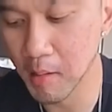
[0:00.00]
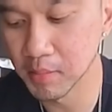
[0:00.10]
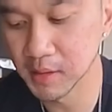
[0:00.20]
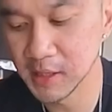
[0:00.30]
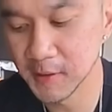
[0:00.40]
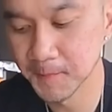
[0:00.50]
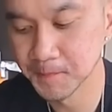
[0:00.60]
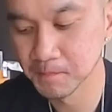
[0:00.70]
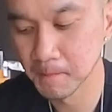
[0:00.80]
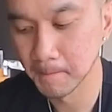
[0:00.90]
probably
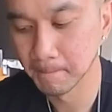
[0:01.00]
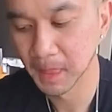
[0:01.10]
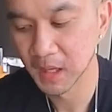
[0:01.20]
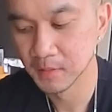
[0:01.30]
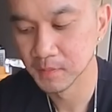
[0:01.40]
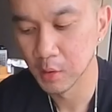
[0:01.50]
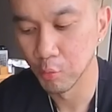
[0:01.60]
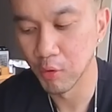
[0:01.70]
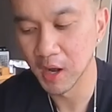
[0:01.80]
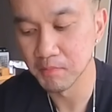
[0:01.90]

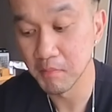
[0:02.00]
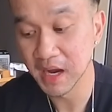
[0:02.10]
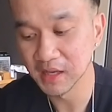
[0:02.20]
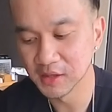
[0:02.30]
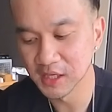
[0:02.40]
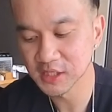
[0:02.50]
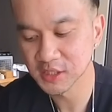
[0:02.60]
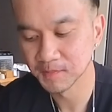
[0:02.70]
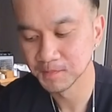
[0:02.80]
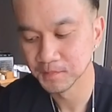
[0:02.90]
what made
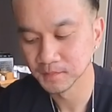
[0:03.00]
this.